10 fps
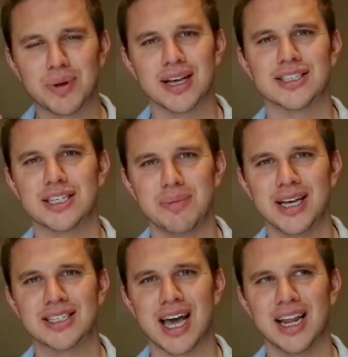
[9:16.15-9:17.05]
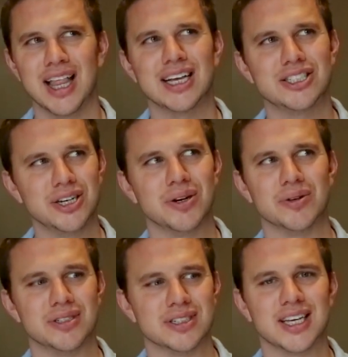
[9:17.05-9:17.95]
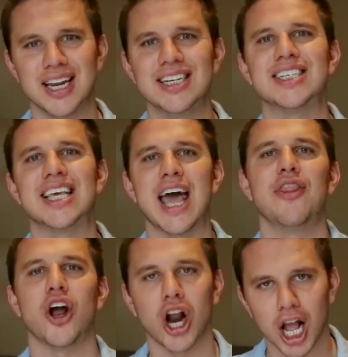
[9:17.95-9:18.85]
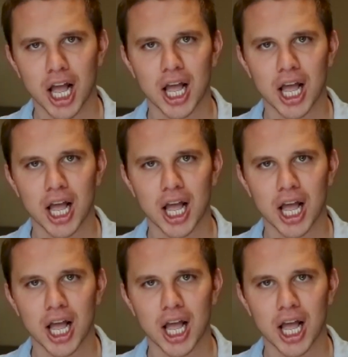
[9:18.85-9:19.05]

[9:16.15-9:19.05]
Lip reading: Because to me, it's kind of like, dude, get it together.